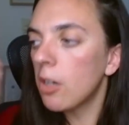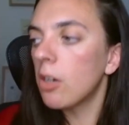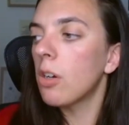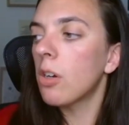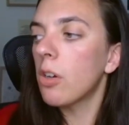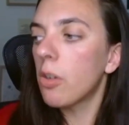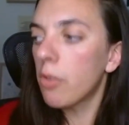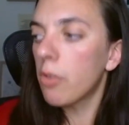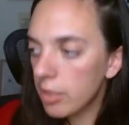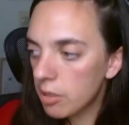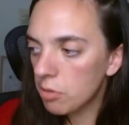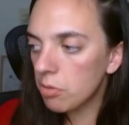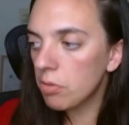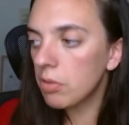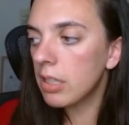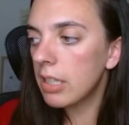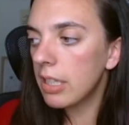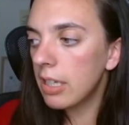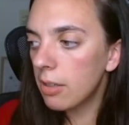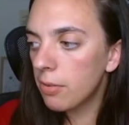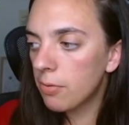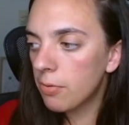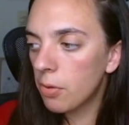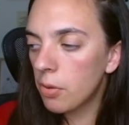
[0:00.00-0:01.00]
crystal
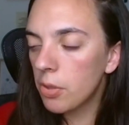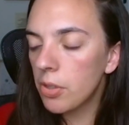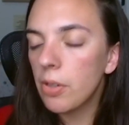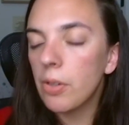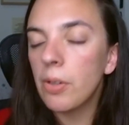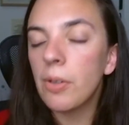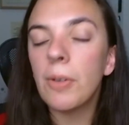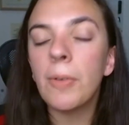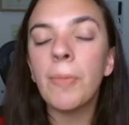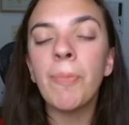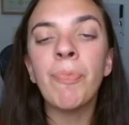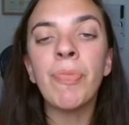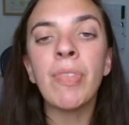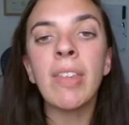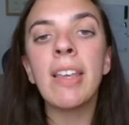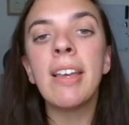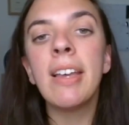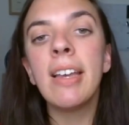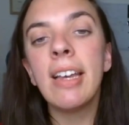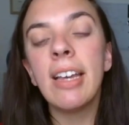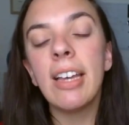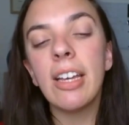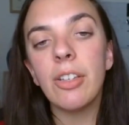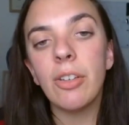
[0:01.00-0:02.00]
clear for you.
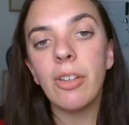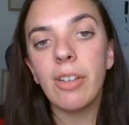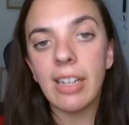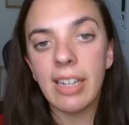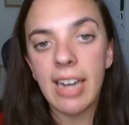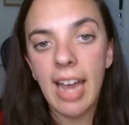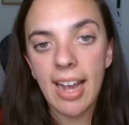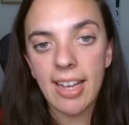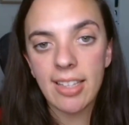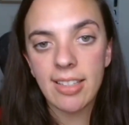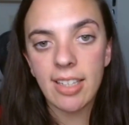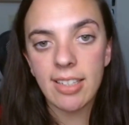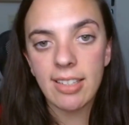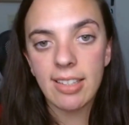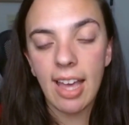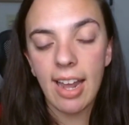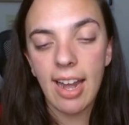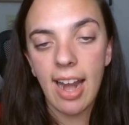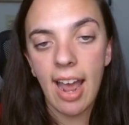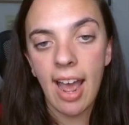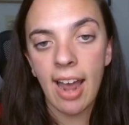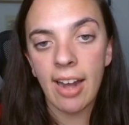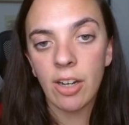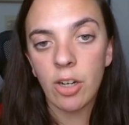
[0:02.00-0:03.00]
You can access that
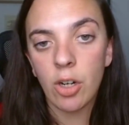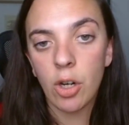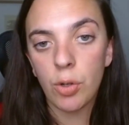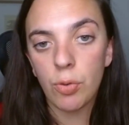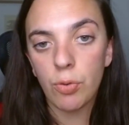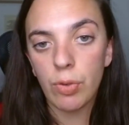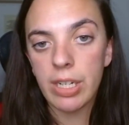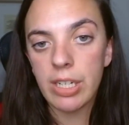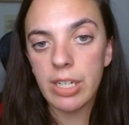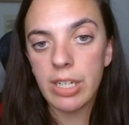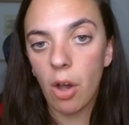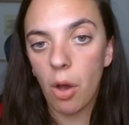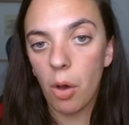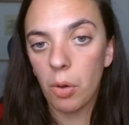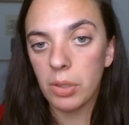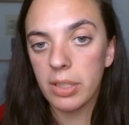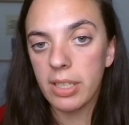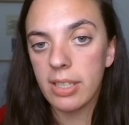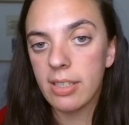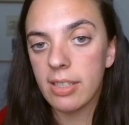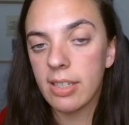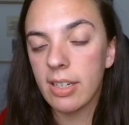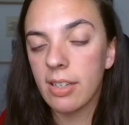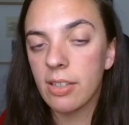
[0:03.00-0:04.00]
at
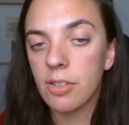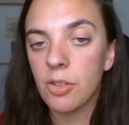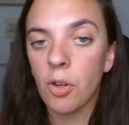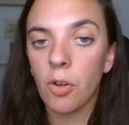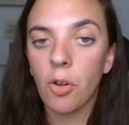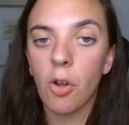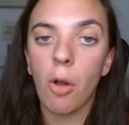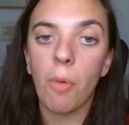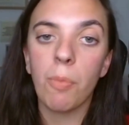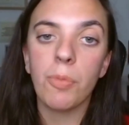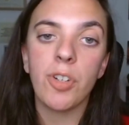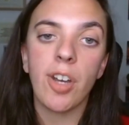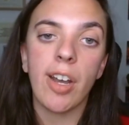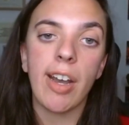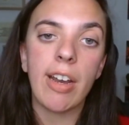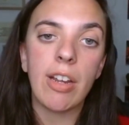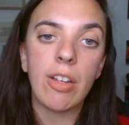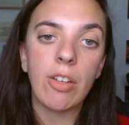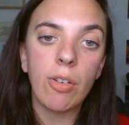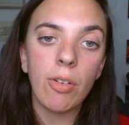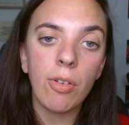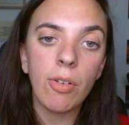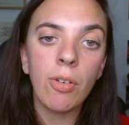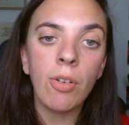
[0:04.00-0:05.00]

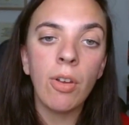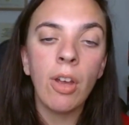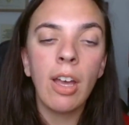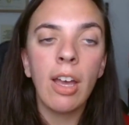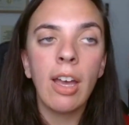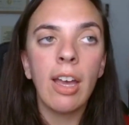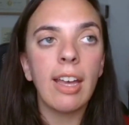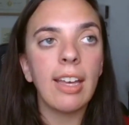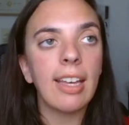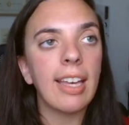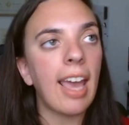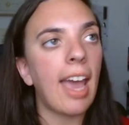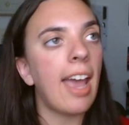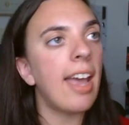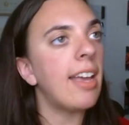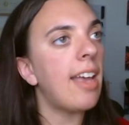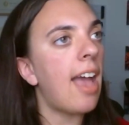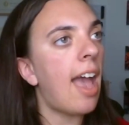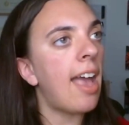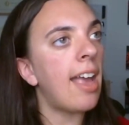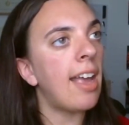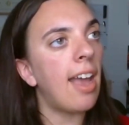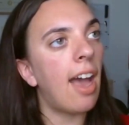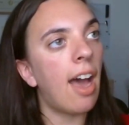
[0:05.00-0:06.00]
karindaholistics.com.au,
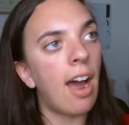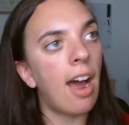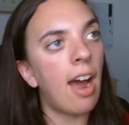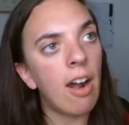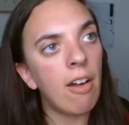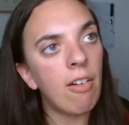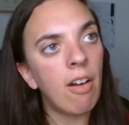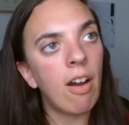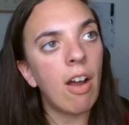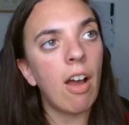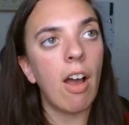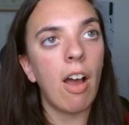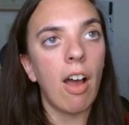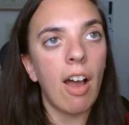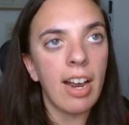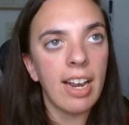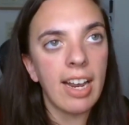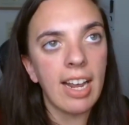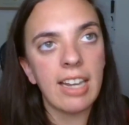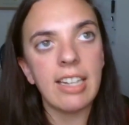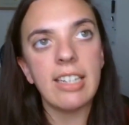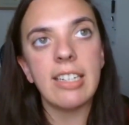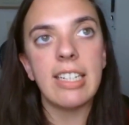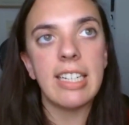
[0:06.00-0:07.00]

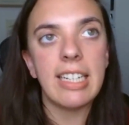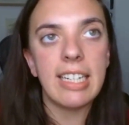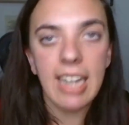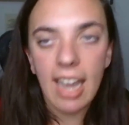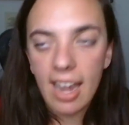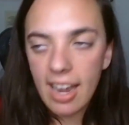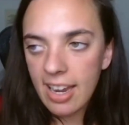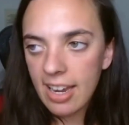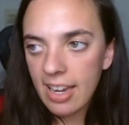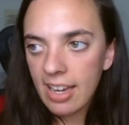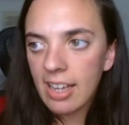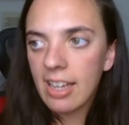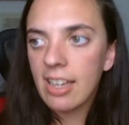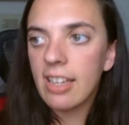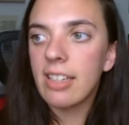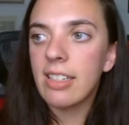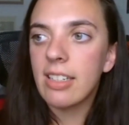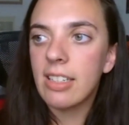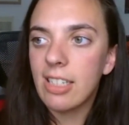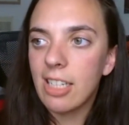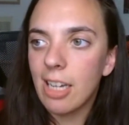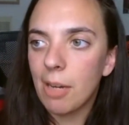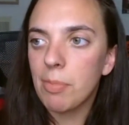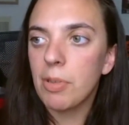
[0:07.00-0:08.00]

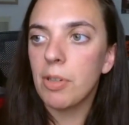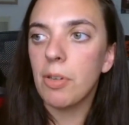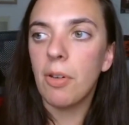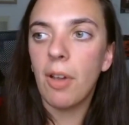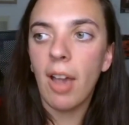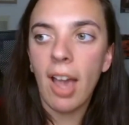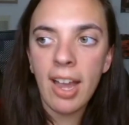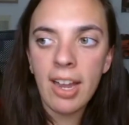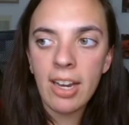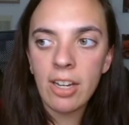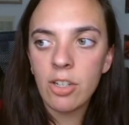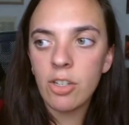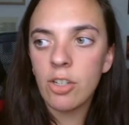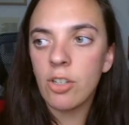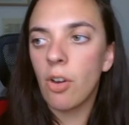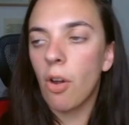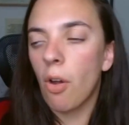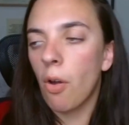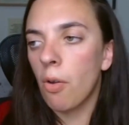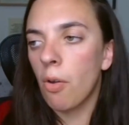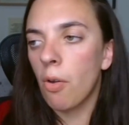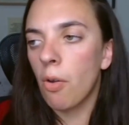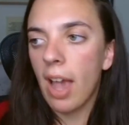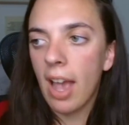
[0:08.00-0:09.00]

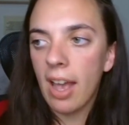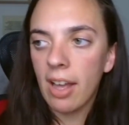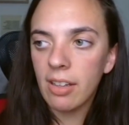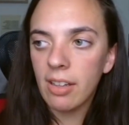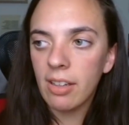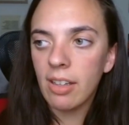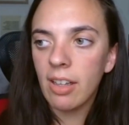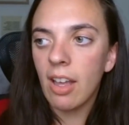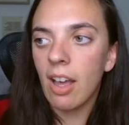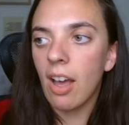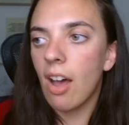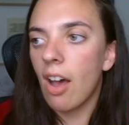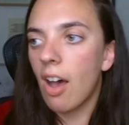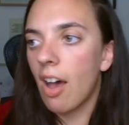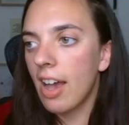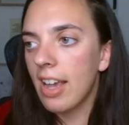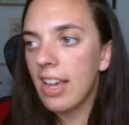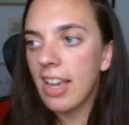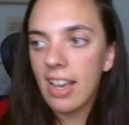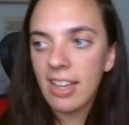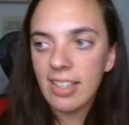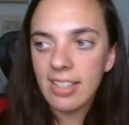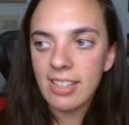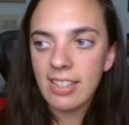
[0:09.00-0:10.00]

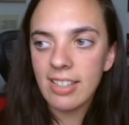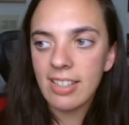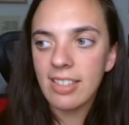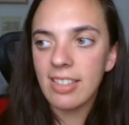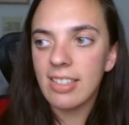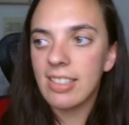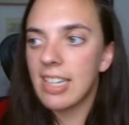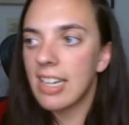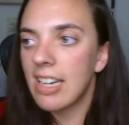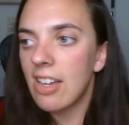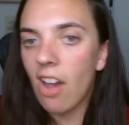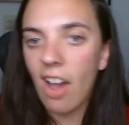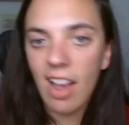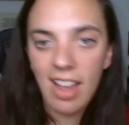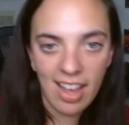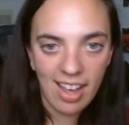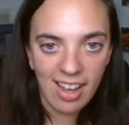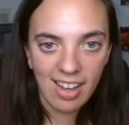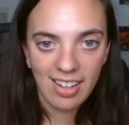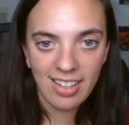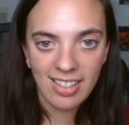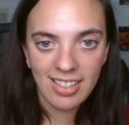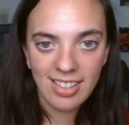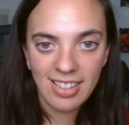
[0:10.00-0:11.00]

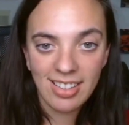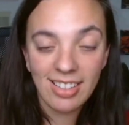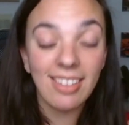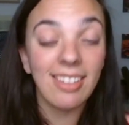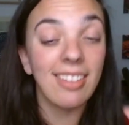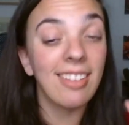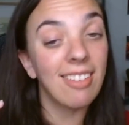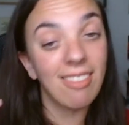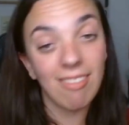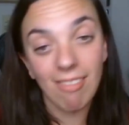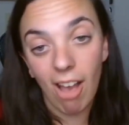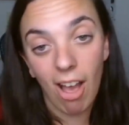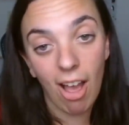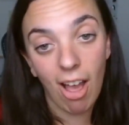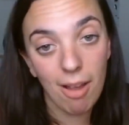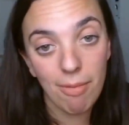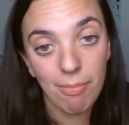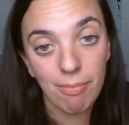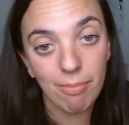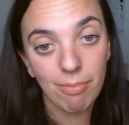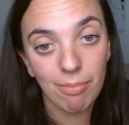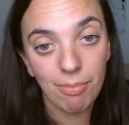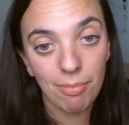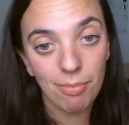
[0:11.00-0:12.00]
KARINDAWHOLISTIX.
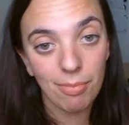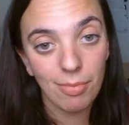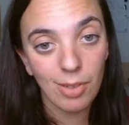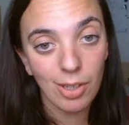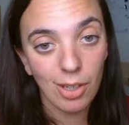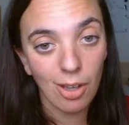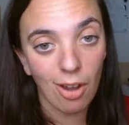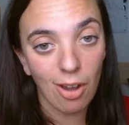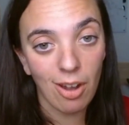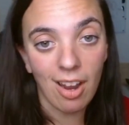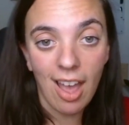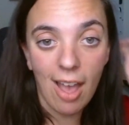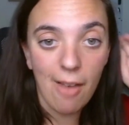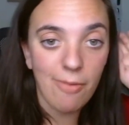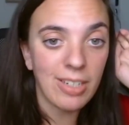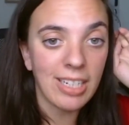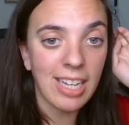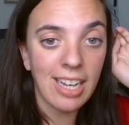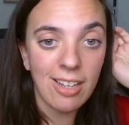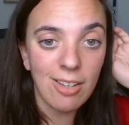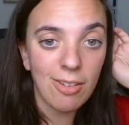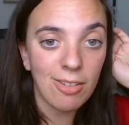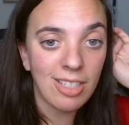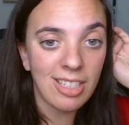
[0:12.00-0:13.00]
I'm gonna have to
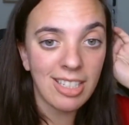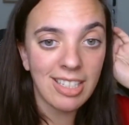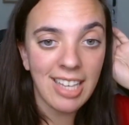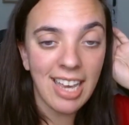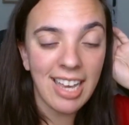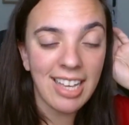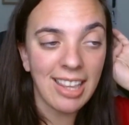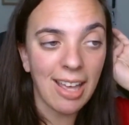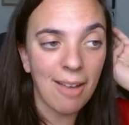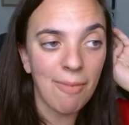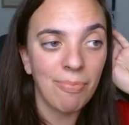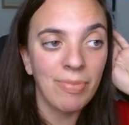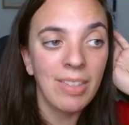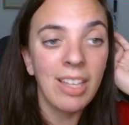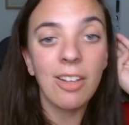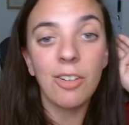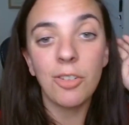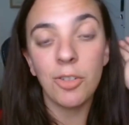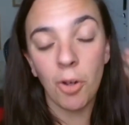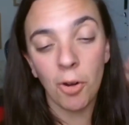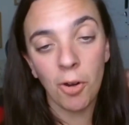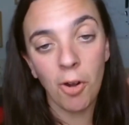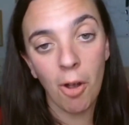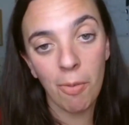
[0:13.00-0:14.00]
get used to saying that,
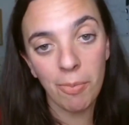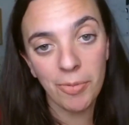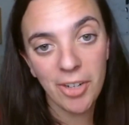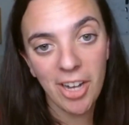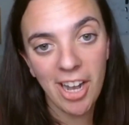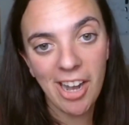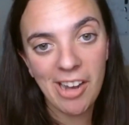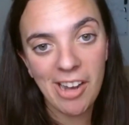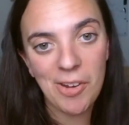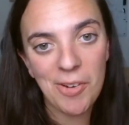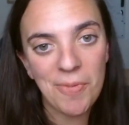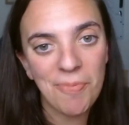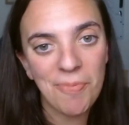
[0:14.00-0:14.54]
.com.au.